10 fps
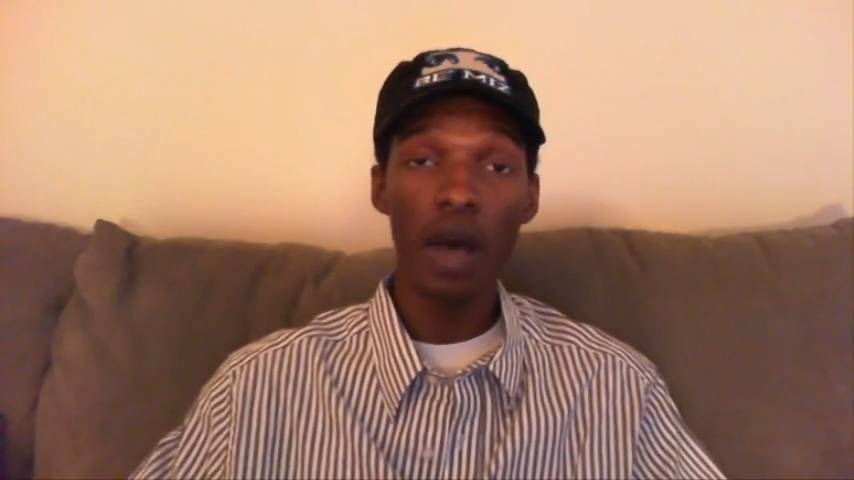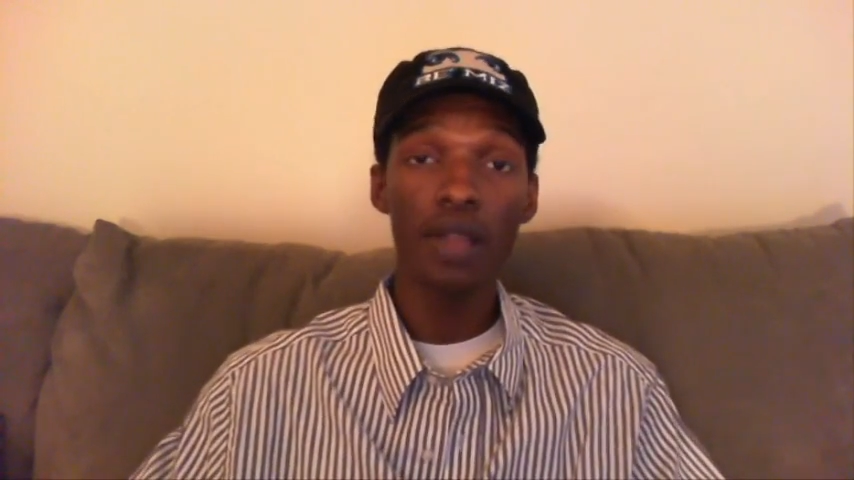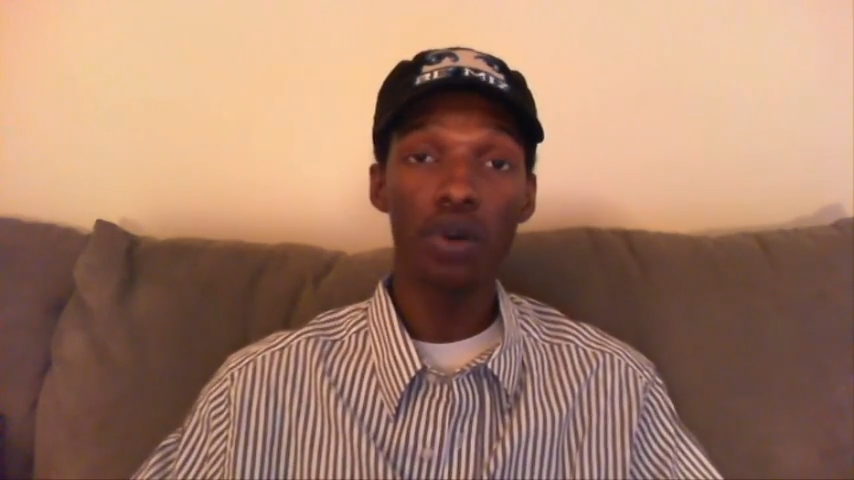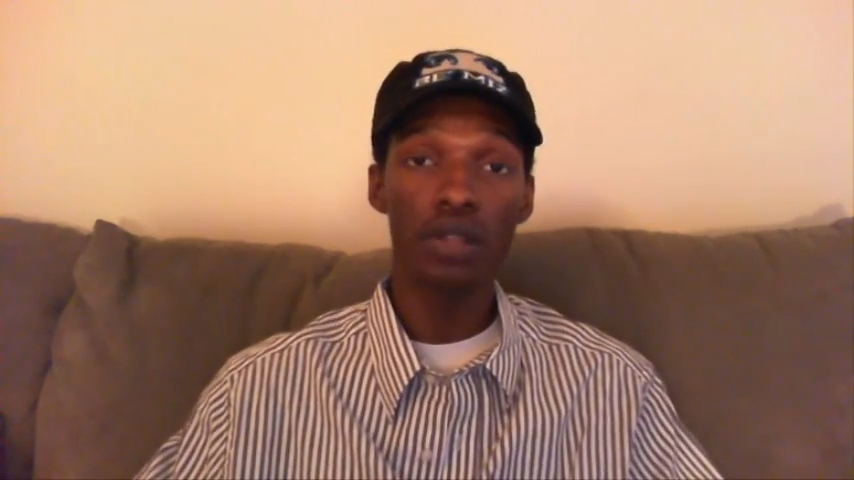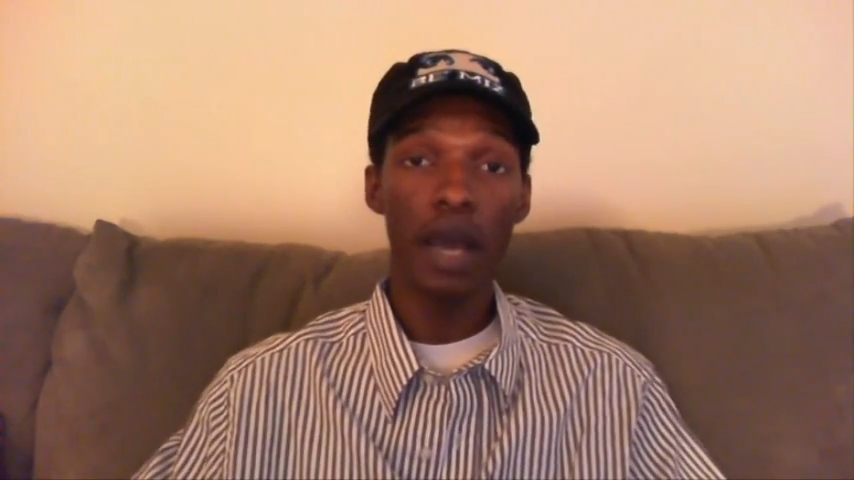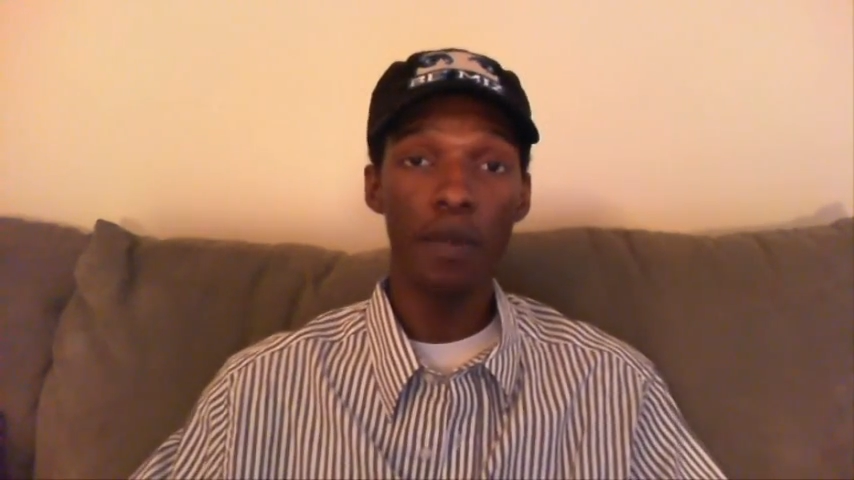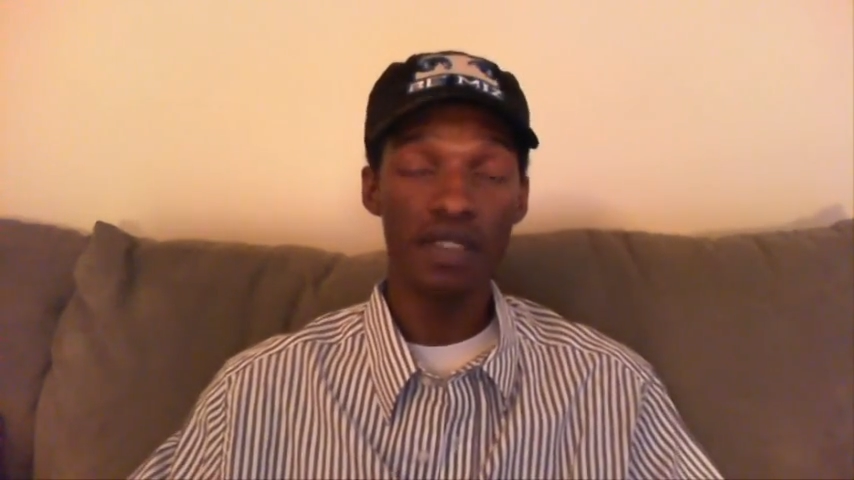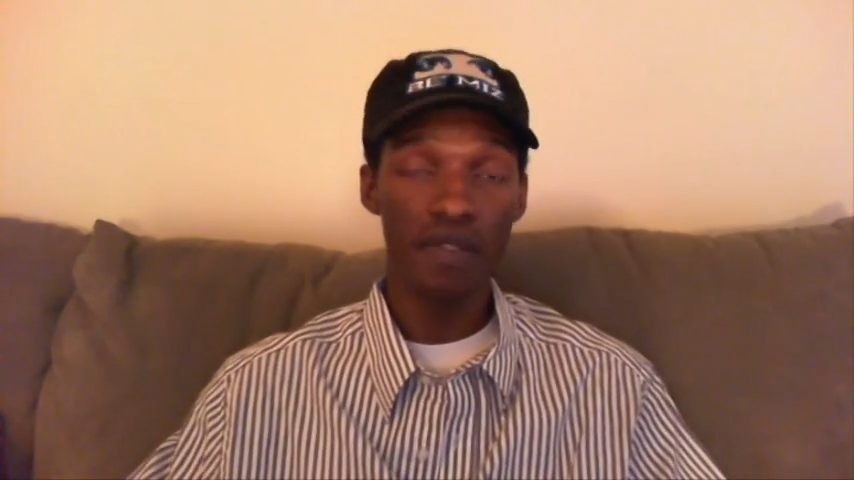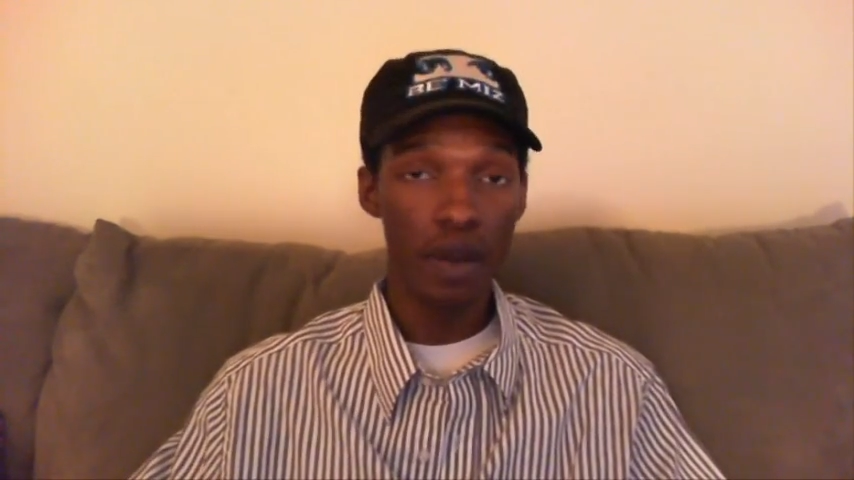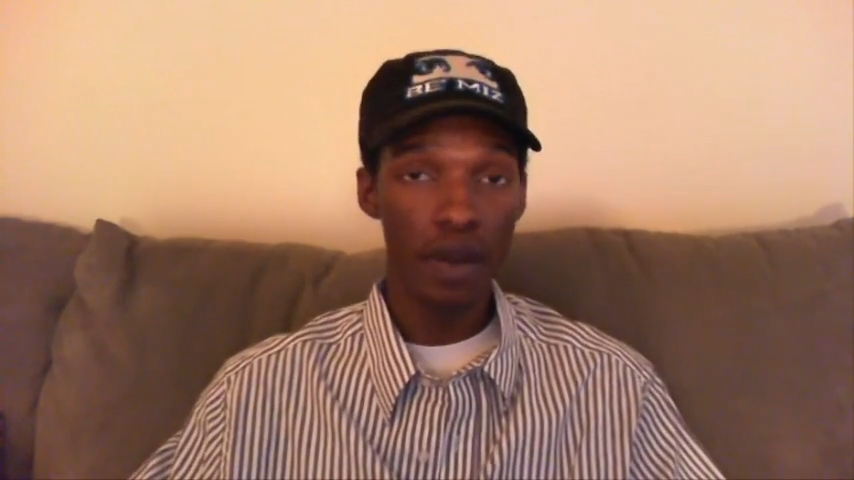I thought that
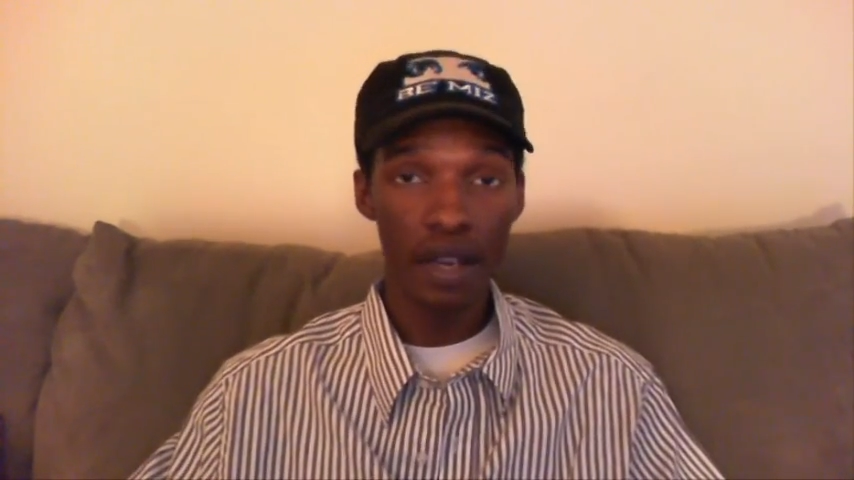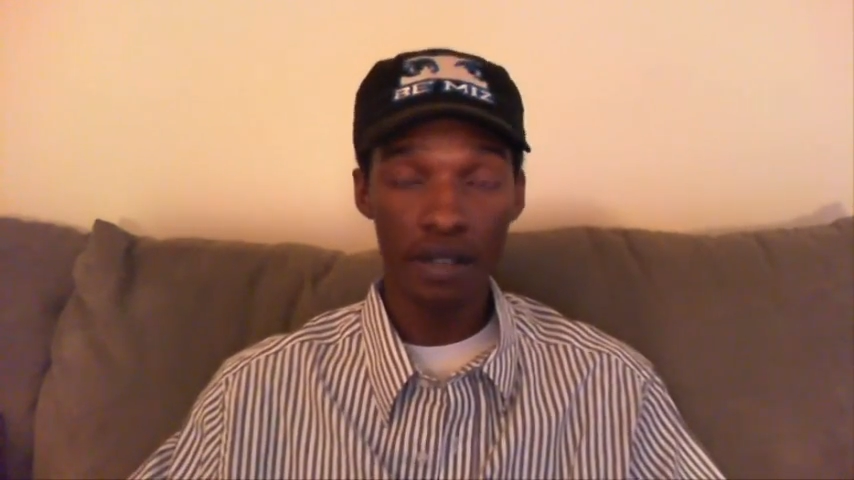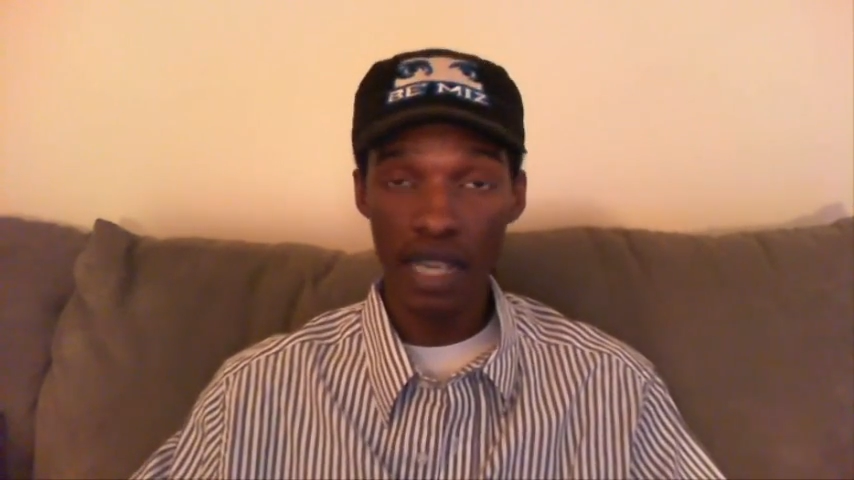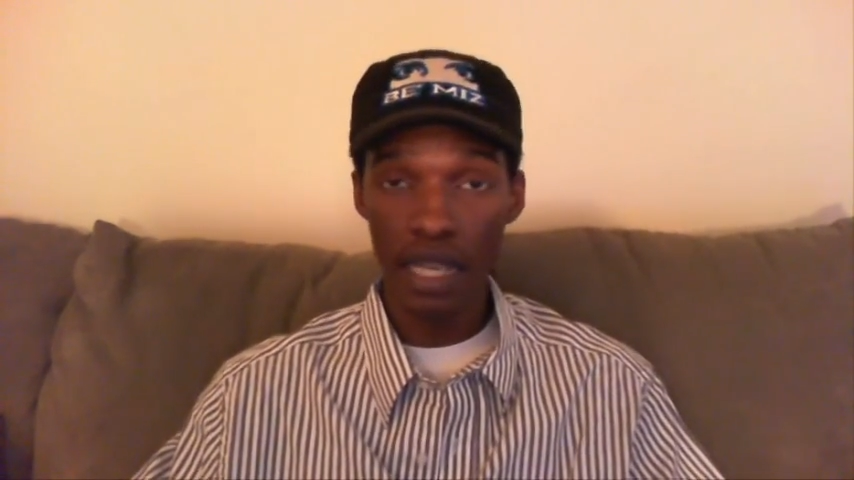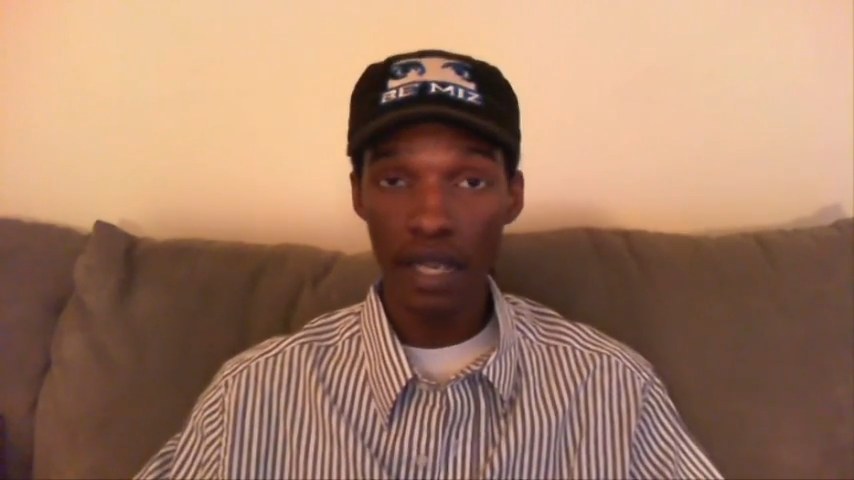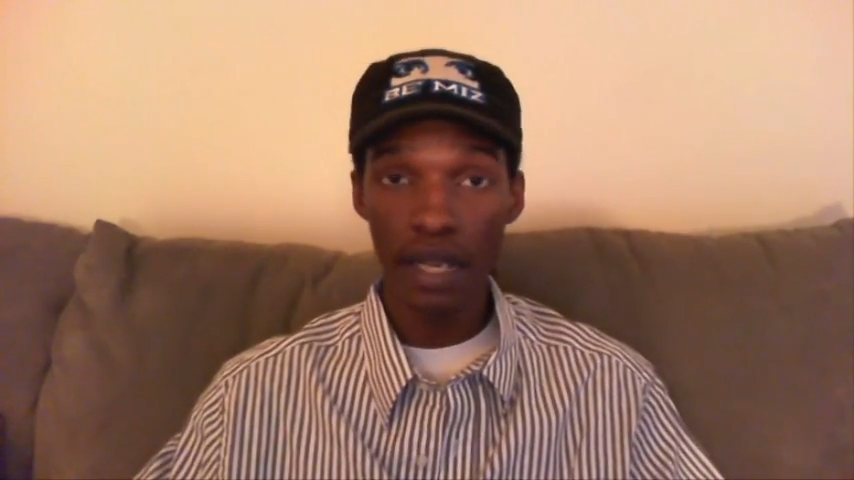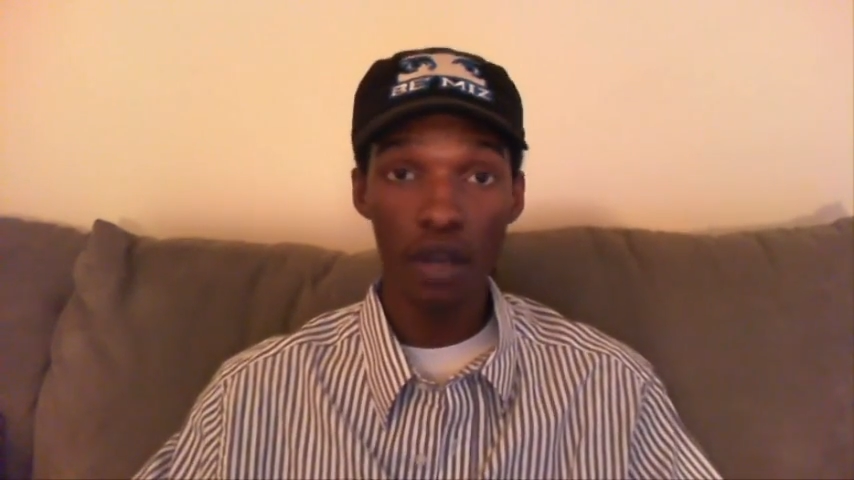was a very entertaining